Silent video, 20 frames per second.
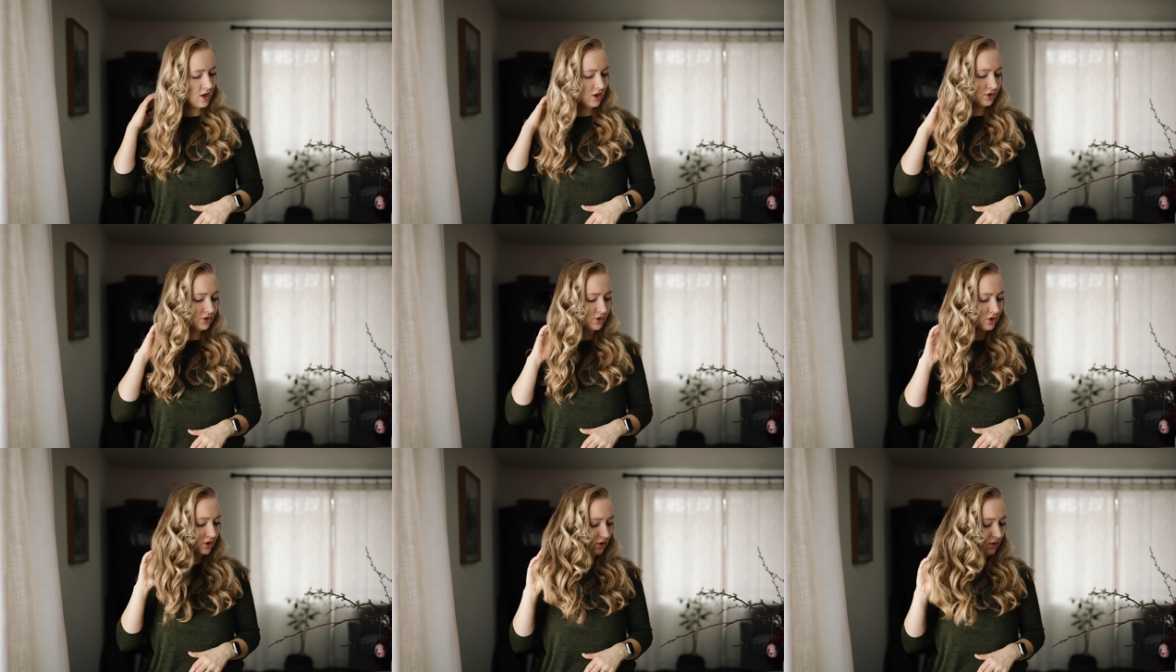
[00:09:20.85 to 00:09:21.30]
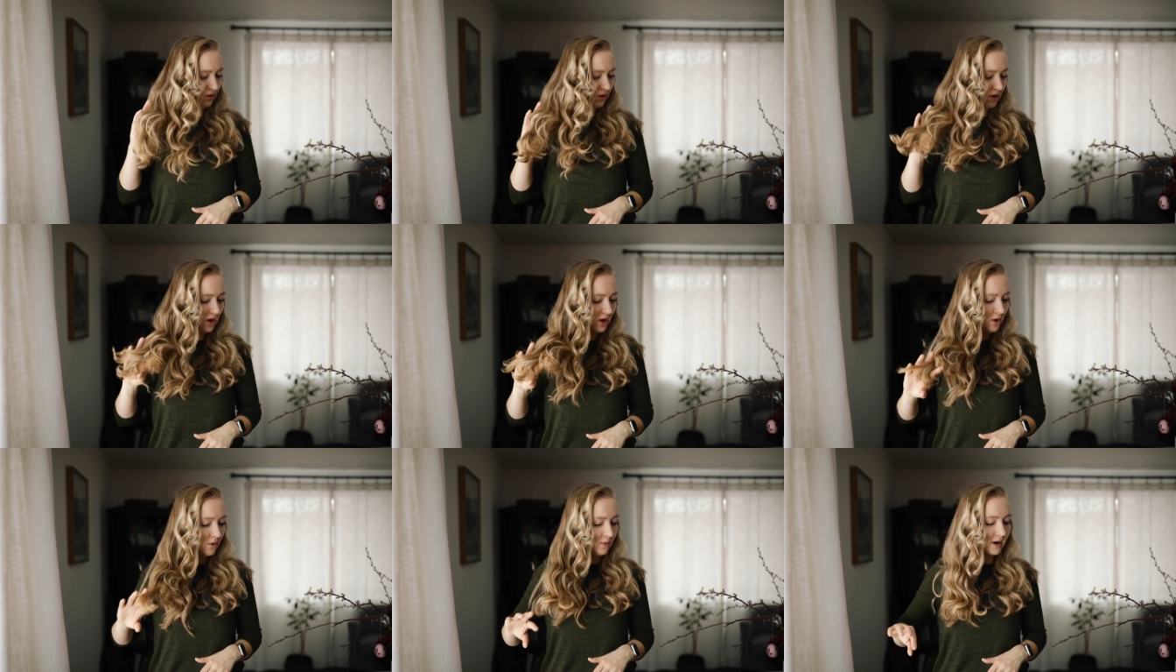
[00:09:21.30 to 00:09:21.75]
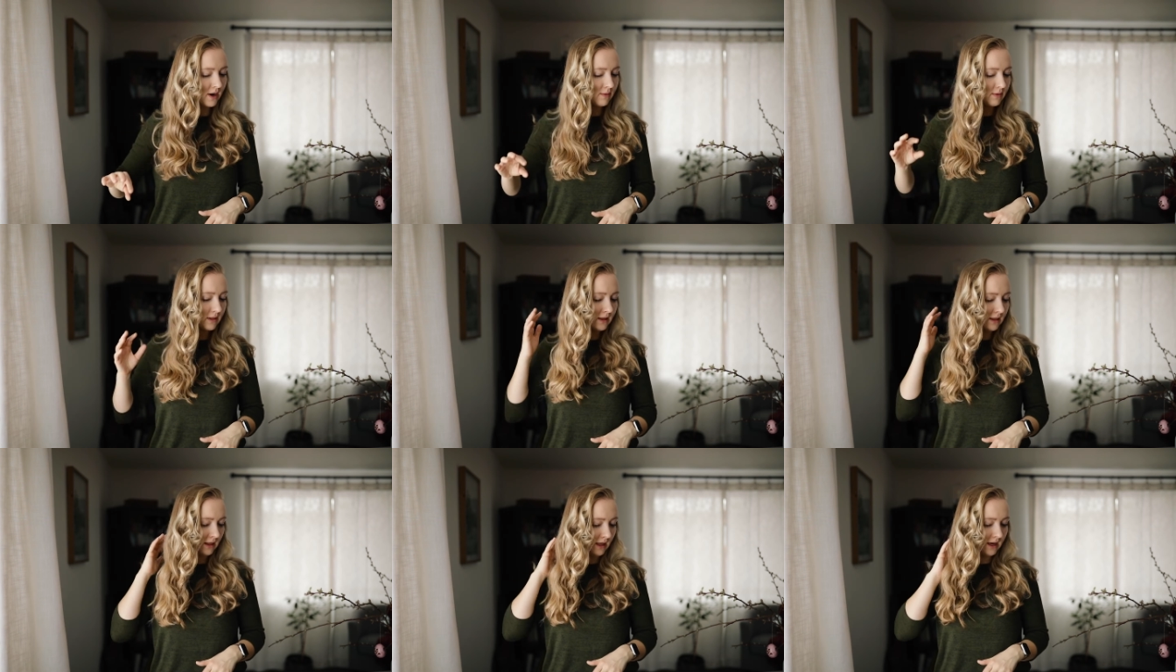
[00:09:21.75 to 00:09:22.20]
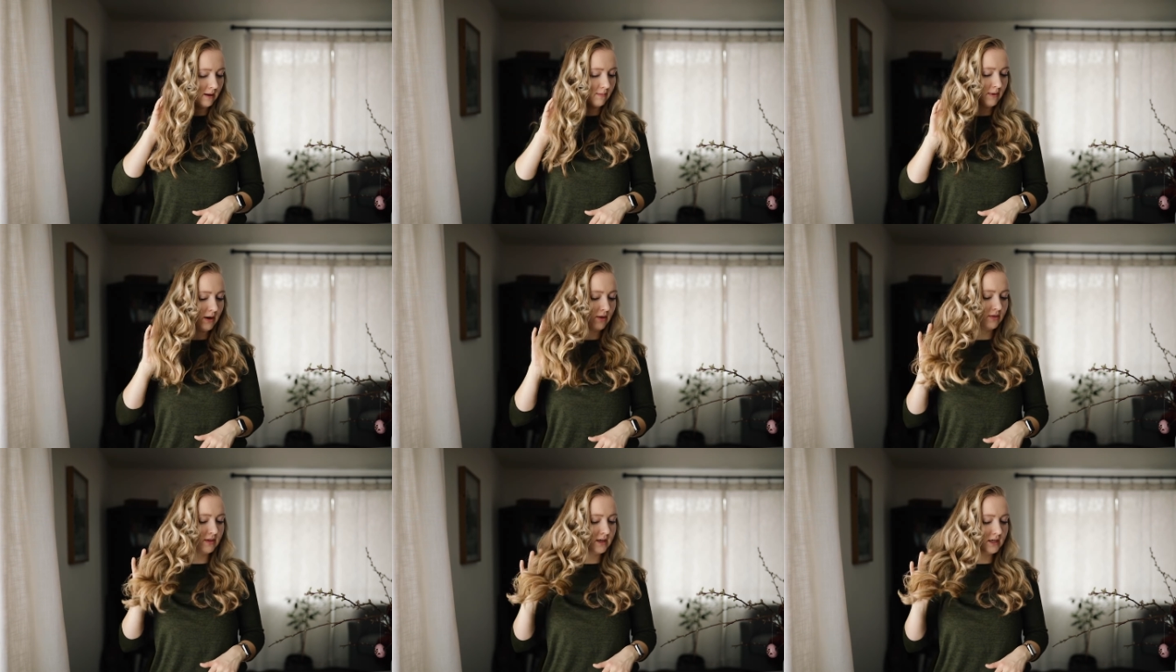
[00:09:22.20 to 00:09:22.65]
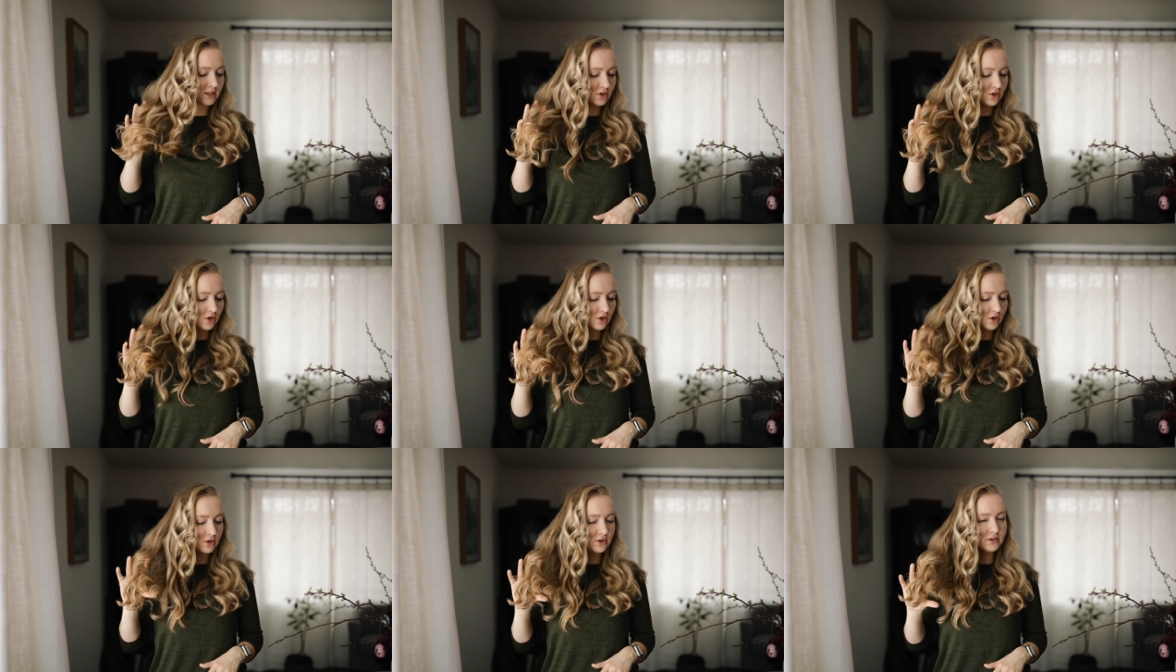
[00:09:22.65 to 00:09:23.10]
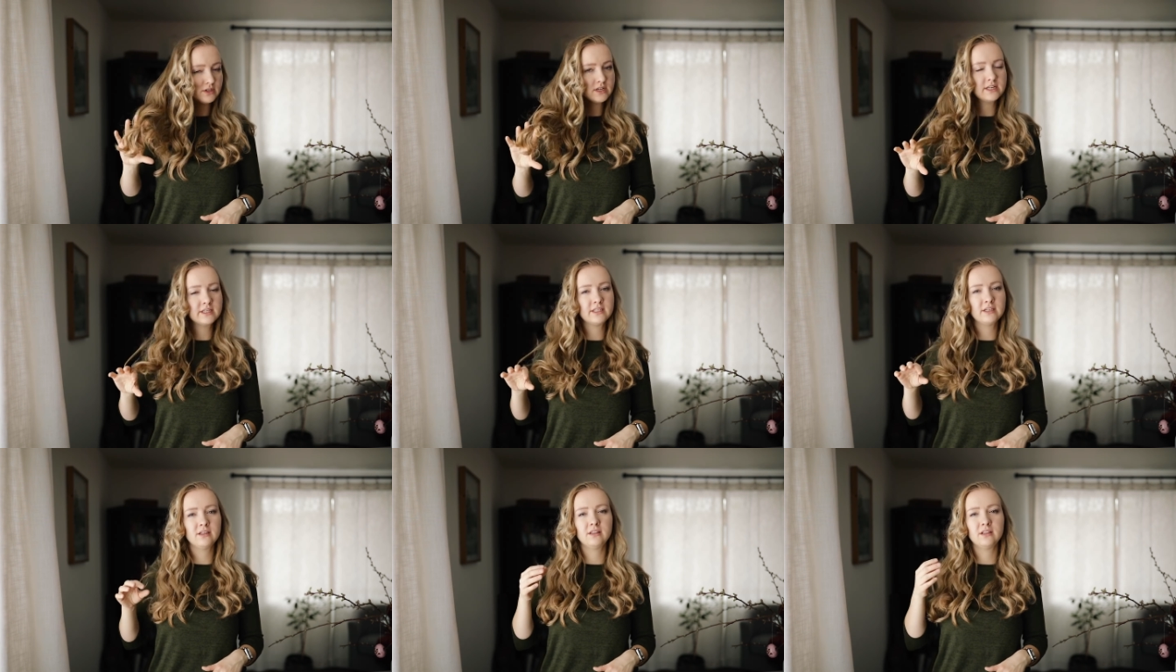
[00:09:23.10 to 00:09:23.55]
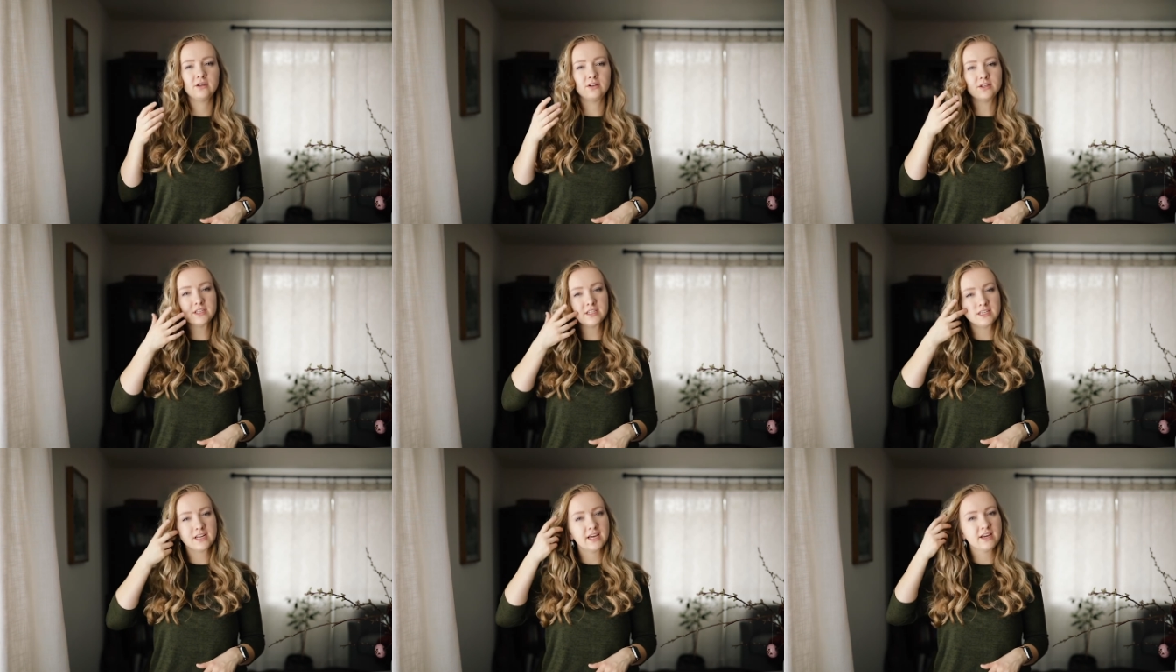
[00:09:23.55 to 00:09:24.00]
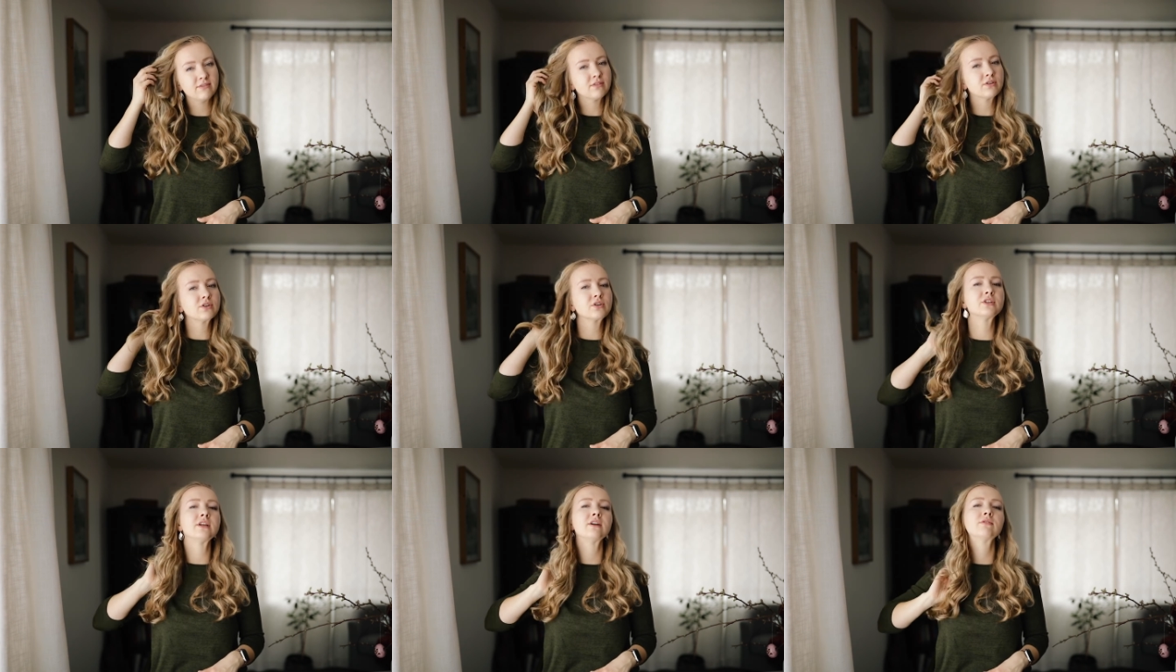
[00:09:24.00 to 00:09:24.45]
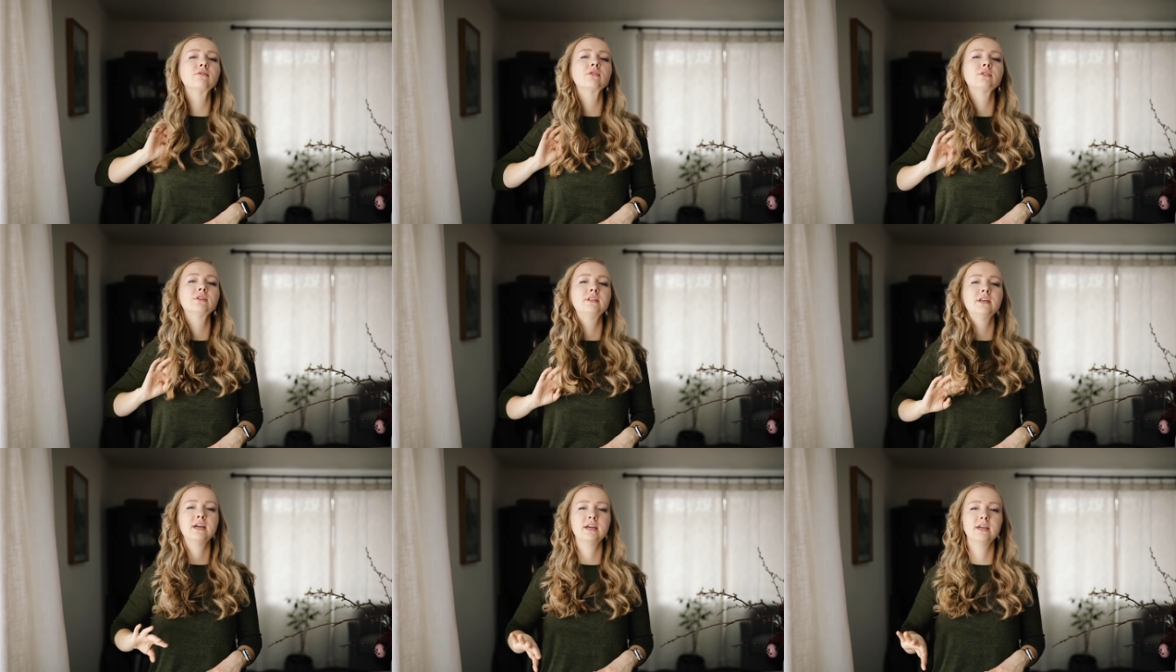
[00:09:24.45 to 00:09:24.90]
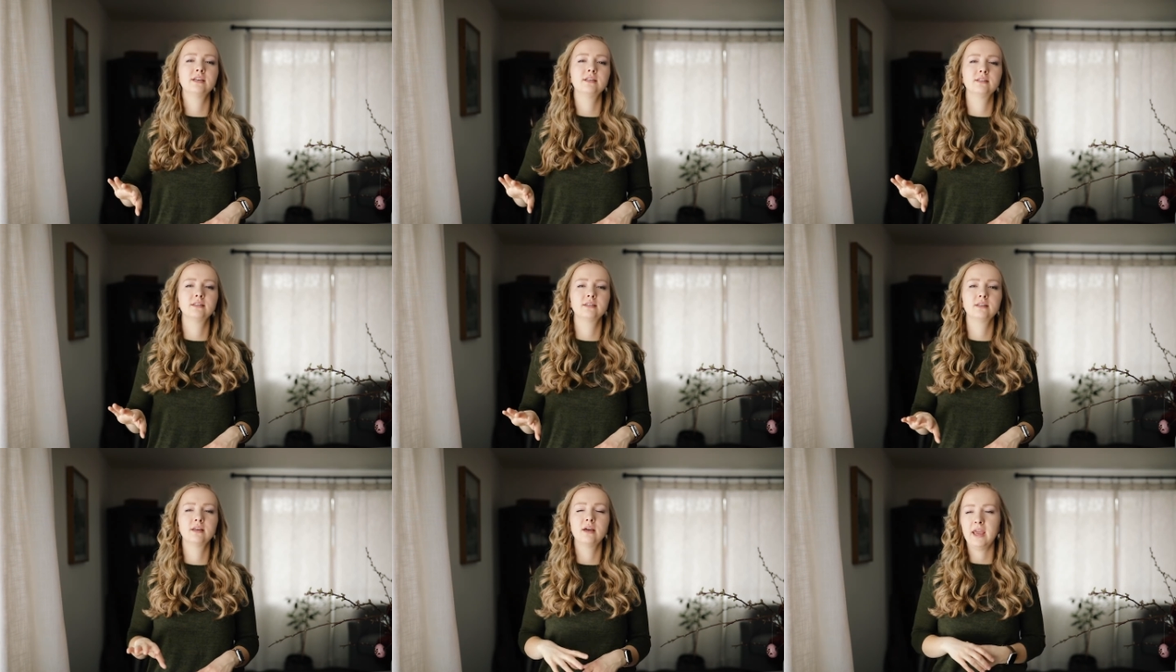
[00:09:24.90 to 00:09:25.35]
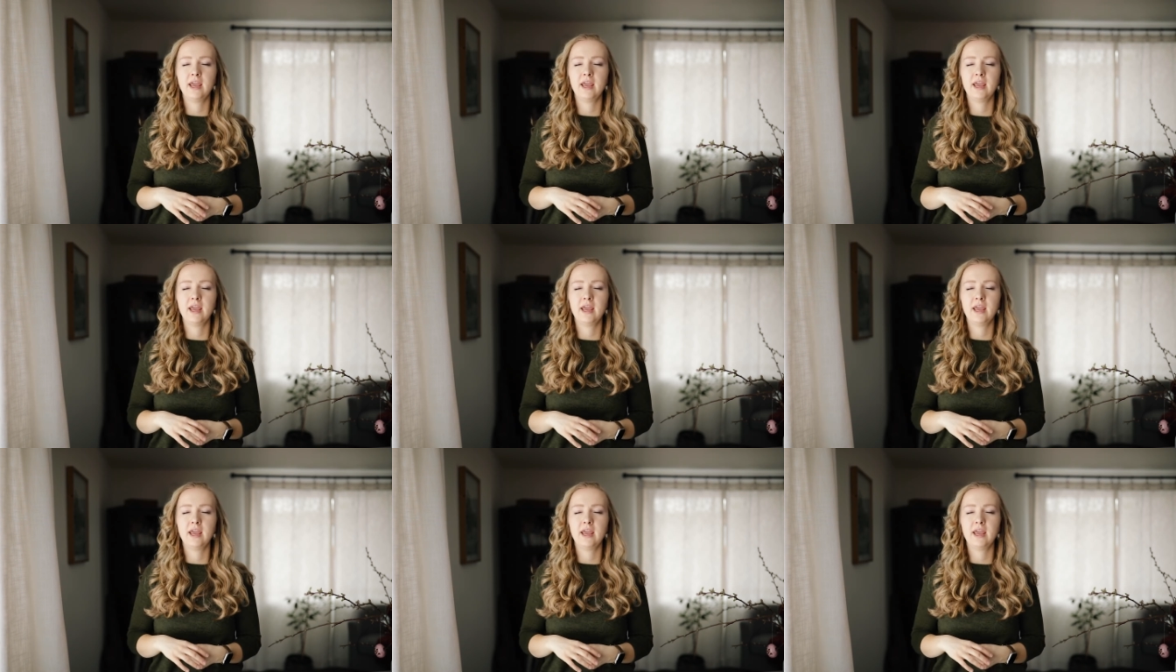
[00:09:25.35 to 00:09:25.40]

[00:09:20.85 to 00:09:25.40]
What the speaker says: So what I really like about these curls is that they'll stay for several days